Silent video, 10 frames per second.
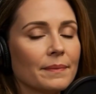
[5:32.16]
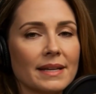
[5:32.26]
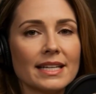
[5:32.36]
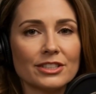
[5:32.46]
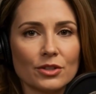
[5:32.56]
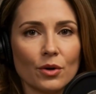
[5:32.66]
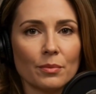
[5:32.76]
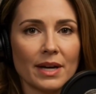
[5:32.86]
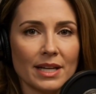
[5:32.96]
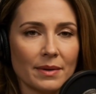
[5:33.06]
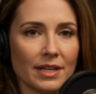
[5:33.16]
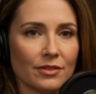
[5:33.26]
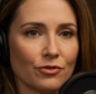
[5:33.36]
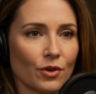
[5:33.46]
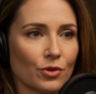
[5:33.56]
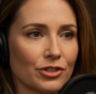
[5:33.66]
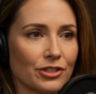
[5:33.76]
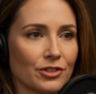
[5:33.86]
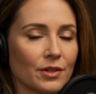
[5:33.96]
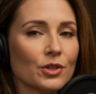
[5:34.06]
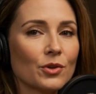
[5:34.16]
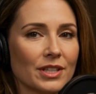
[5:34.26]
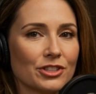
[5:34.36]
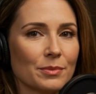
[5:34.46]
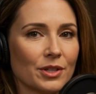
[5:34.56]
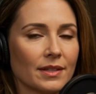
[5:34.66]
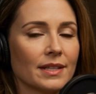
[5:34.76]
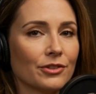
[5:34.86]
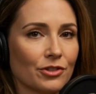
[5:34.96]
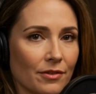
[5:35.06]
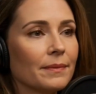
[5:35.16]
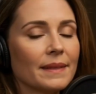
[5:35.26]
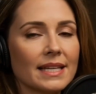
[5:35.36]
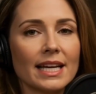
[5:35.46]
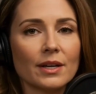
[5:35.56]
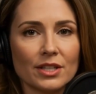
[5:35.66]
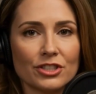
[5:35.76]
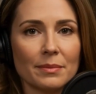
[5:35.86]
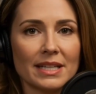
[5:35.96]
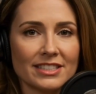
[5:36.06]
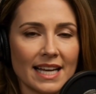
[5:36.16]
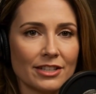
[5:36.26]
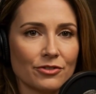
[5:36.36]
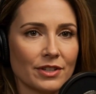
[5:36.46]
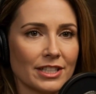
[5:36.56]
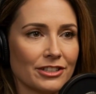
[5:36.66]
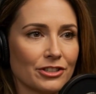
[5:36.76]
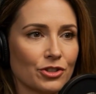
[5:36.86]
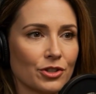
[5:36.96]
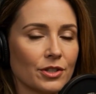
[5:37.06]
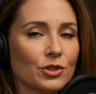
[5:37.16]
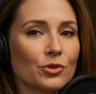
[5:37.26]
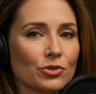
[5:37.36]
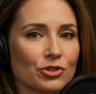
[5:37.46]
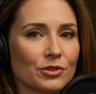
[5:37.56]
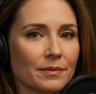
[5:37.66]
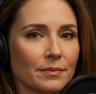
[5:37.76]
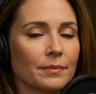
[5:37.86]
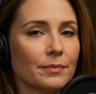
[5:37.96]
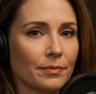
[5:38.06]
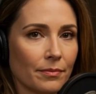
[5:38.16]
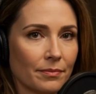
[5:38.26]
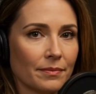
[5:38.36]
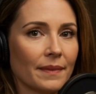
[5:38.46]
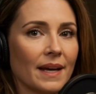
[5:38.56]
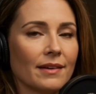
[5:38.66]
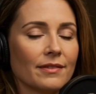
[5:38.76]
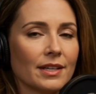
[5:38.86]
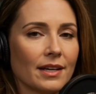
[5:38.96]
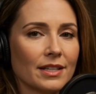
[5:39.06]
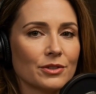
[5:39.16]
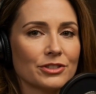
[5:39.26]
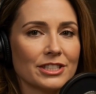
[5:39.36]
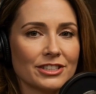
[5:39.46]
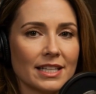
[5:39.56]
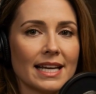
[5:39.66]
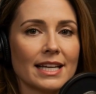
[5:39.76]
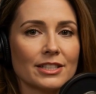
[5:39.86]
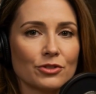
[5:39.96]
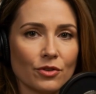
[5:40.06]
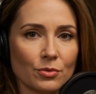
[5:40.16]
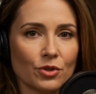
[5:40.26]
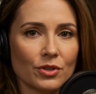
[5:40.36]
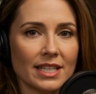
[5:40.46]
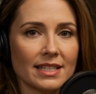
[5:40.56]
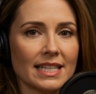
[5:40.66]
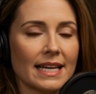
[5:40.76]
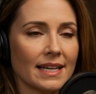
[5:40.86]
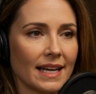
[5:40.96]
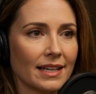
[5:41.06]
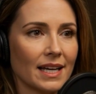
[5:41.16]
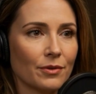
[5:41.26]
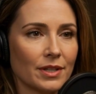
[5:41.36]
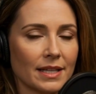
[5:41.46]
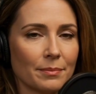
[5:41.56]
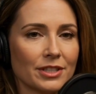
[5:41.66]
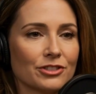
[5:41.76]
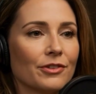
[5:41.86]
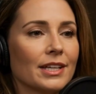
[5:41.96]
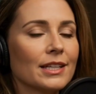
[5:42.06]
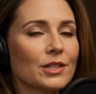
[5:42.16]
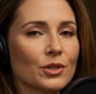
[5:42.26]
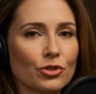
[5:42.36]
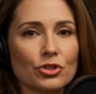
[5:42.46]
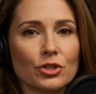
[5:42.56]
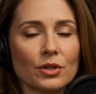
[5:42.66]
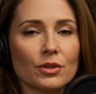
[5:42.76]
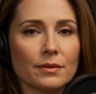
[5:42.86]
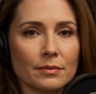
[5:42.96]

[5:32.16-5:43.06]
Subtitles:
It's non-blaming and focuses on your experience. Here are some exact phrases you can use. "I feel a little disconnected from you lately, and I really miss feeling close to you."